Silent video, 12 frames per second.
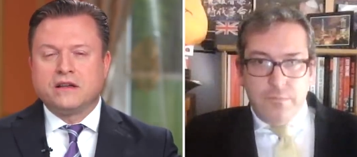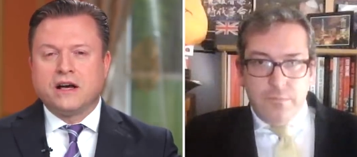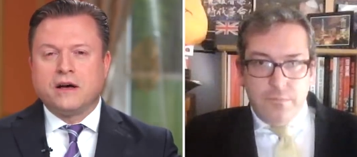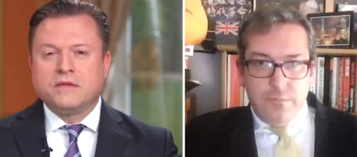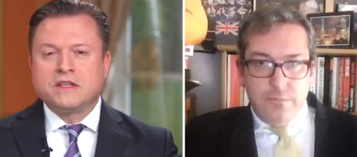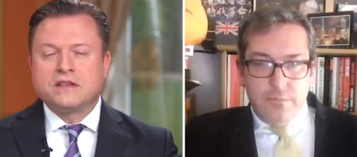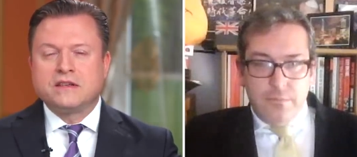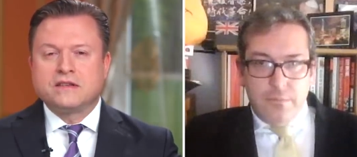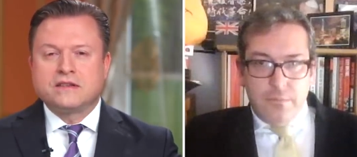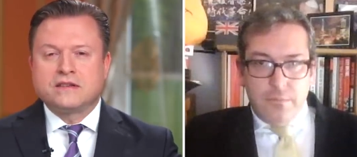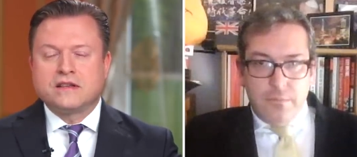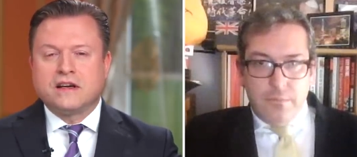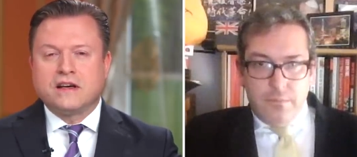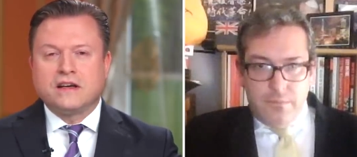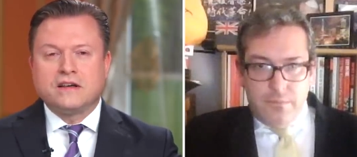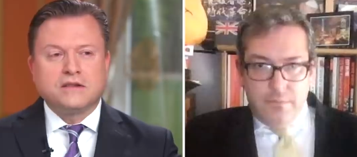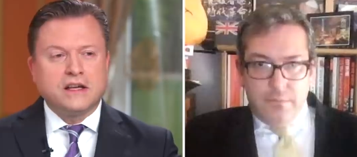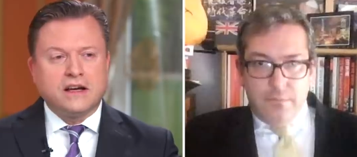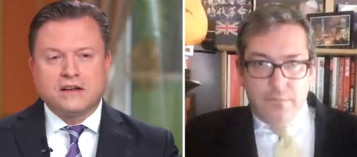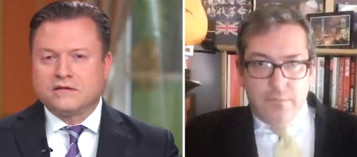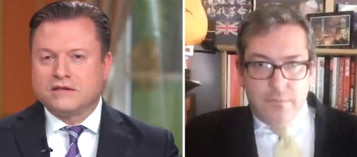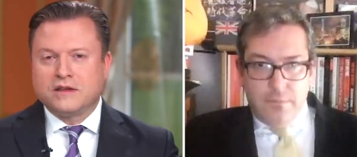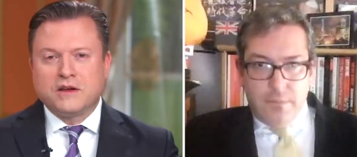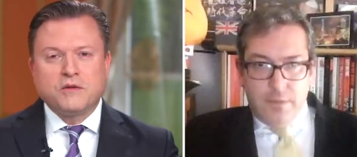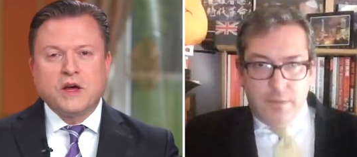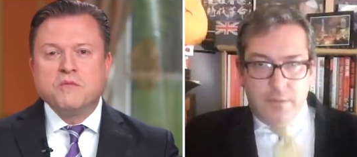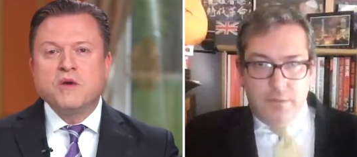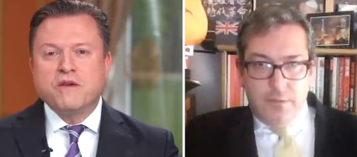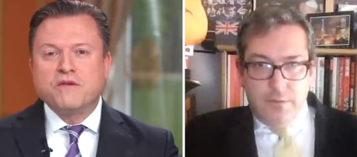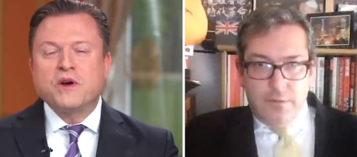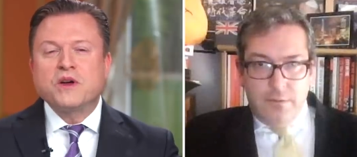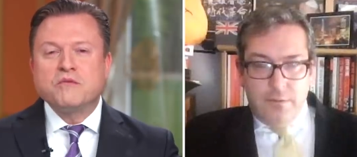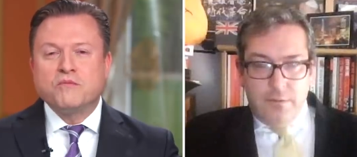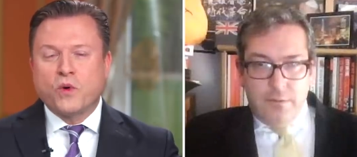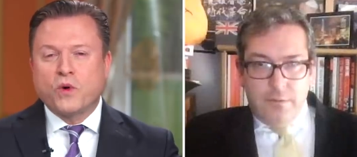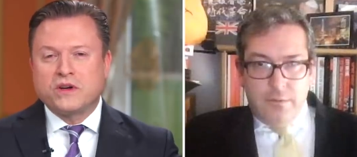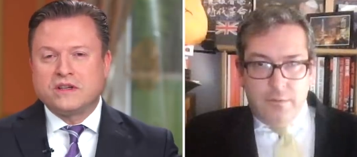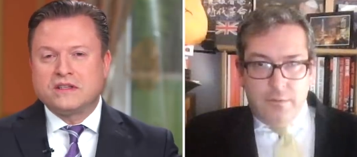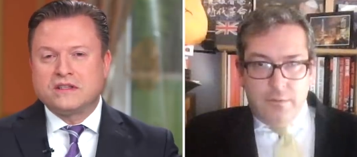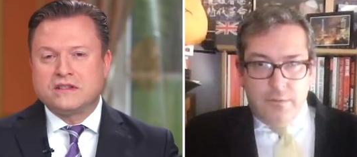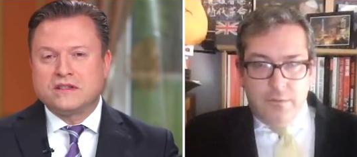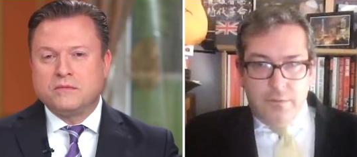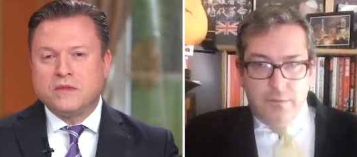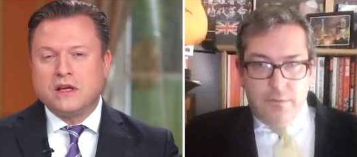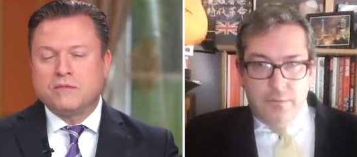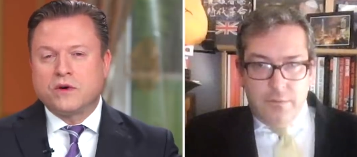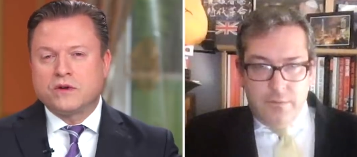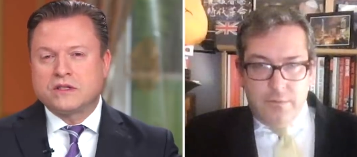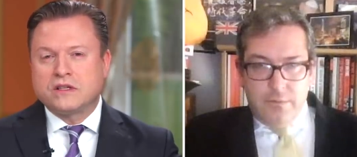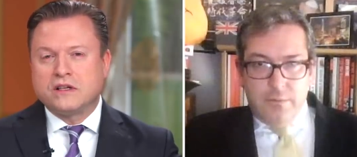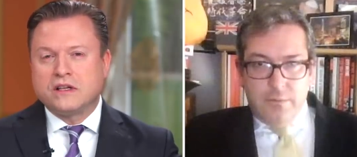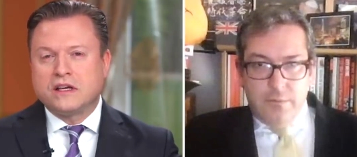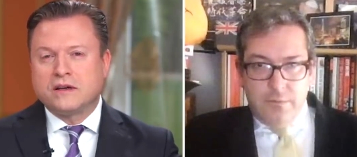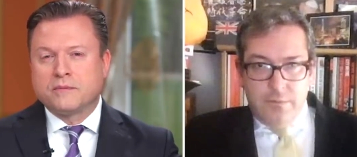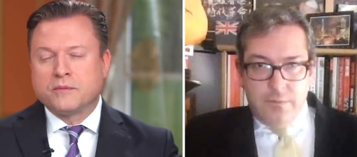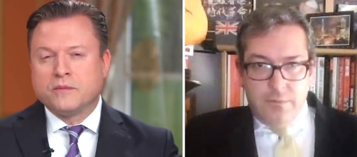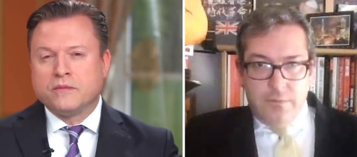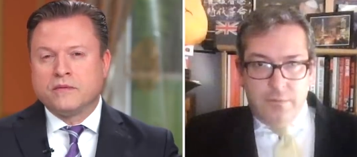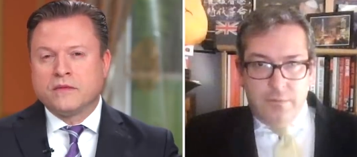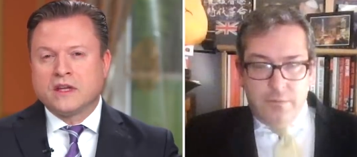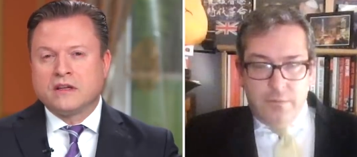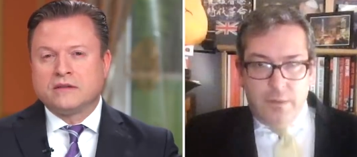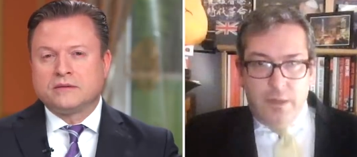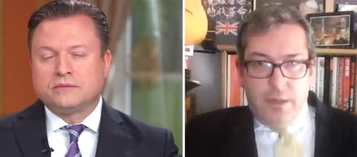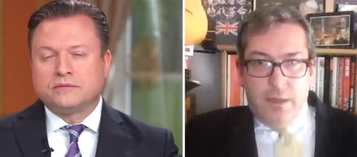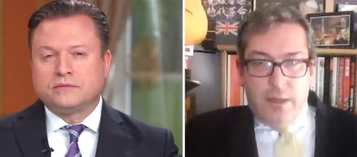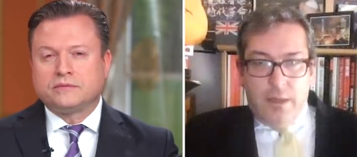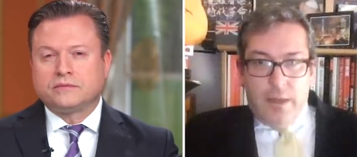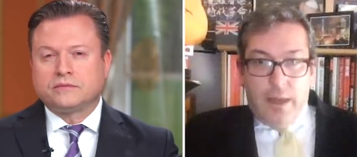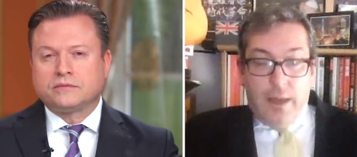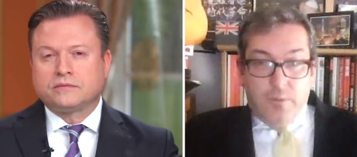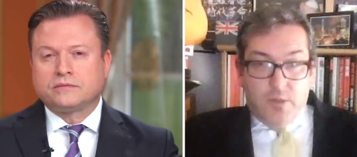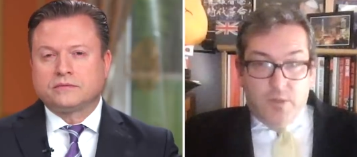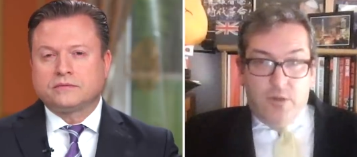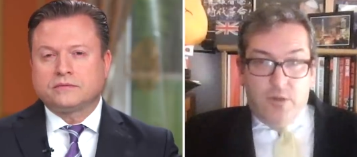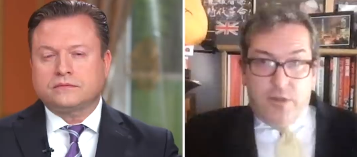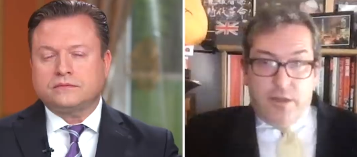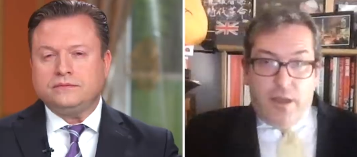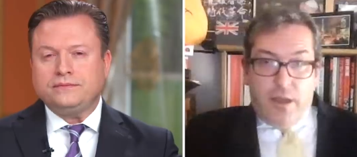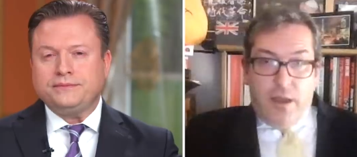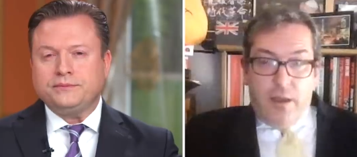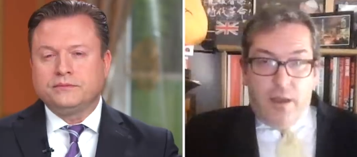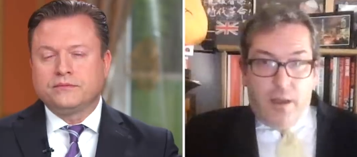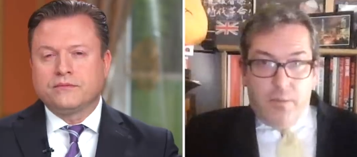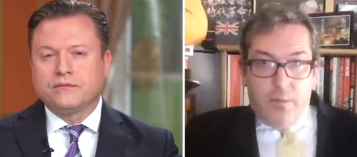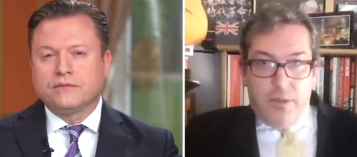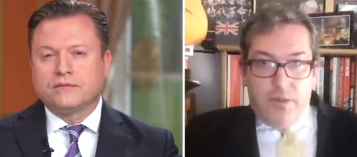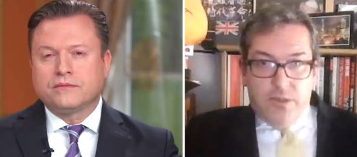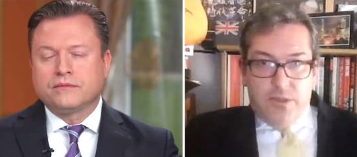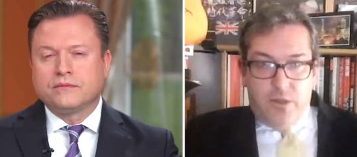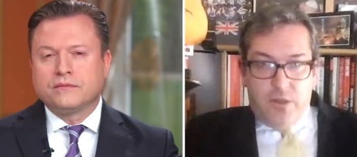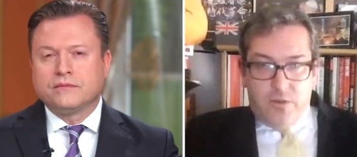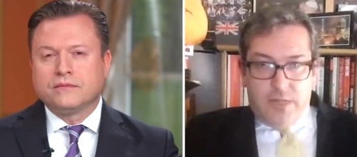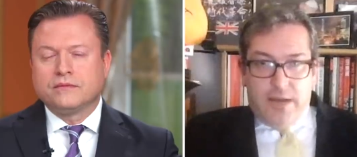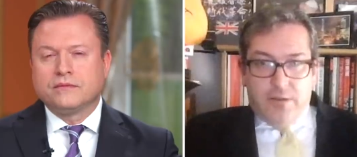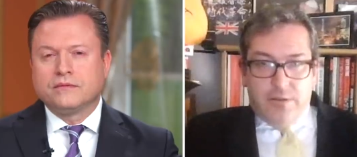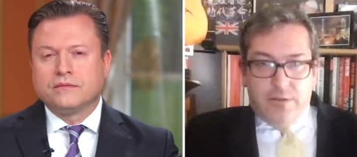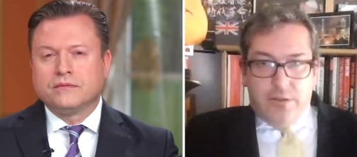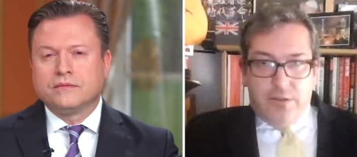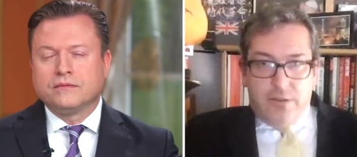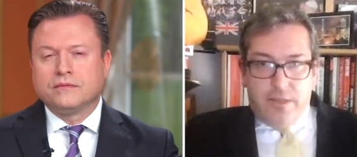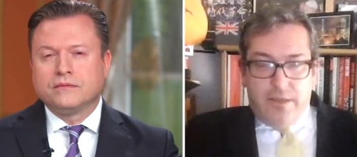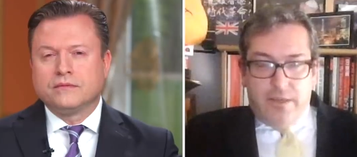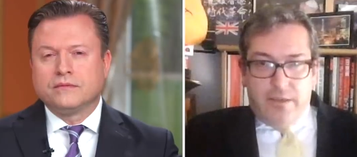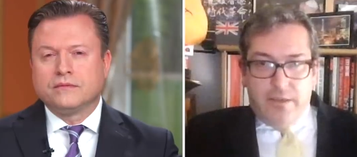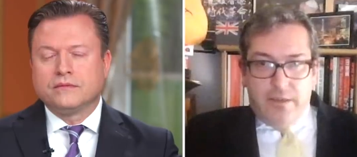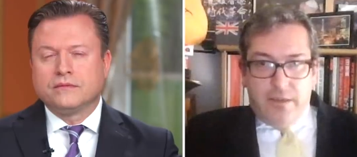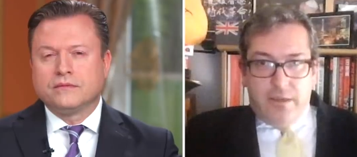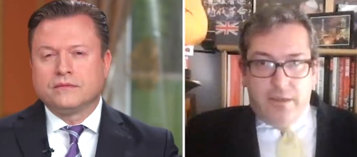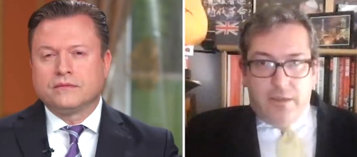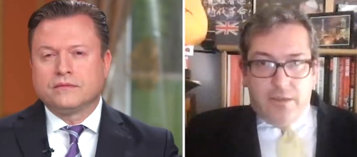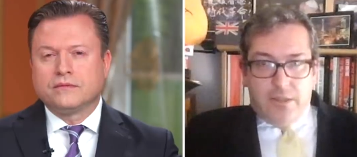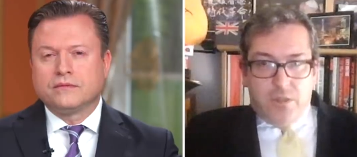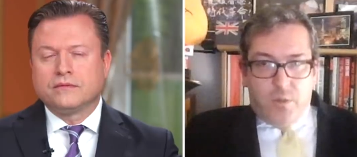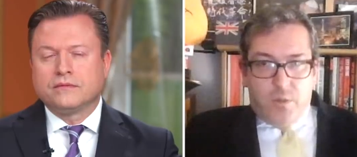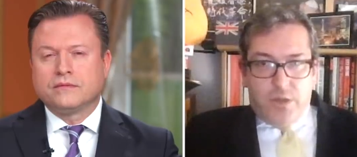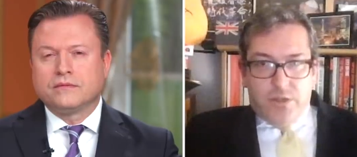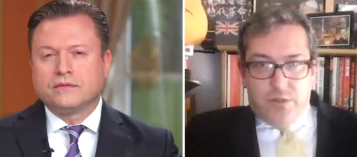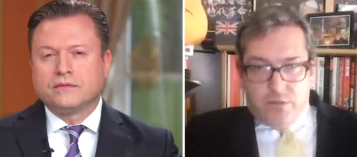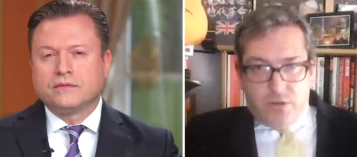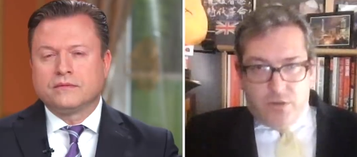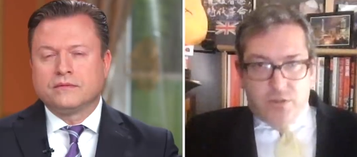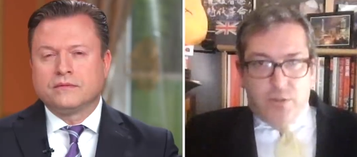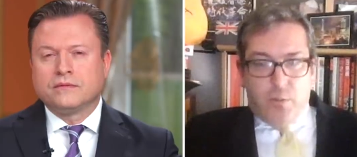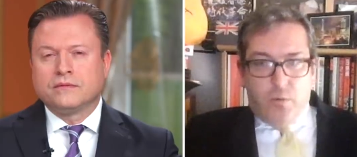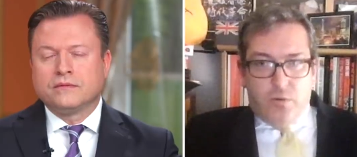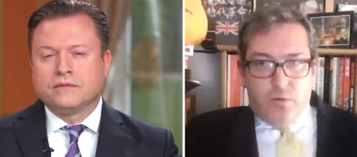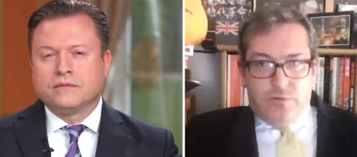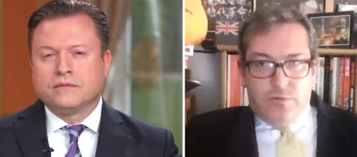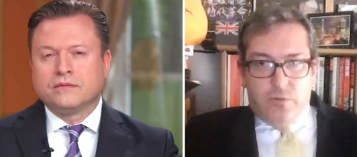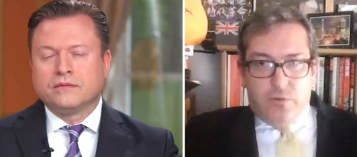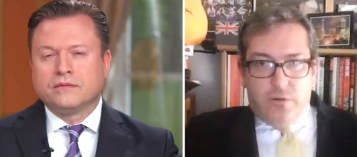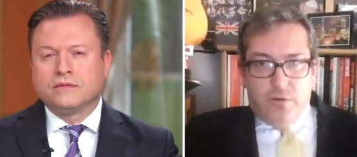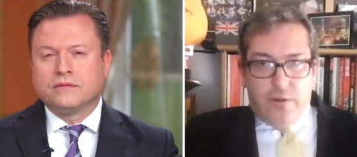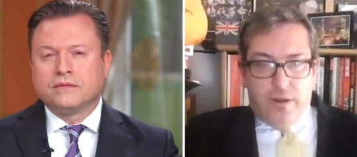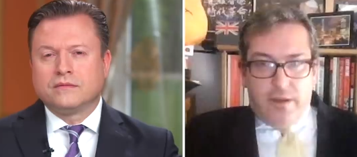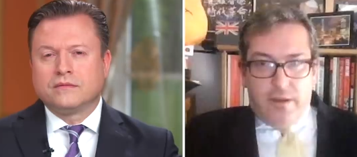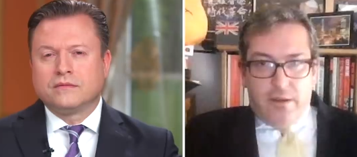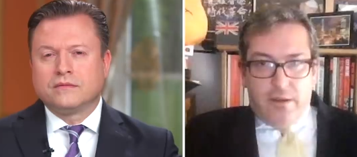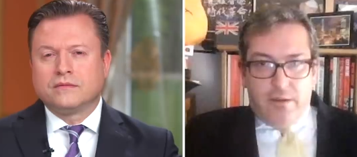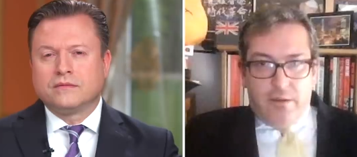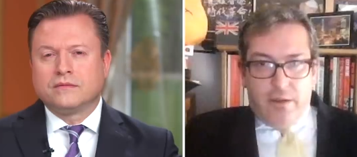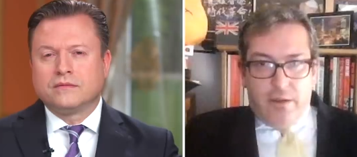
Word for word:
Speaker 1: Um, this is, uh, yeah, Im- very important to me personally.
Speaker 2: Absolutely. I, I, mean, there's no doubt that the situation across the board for uh,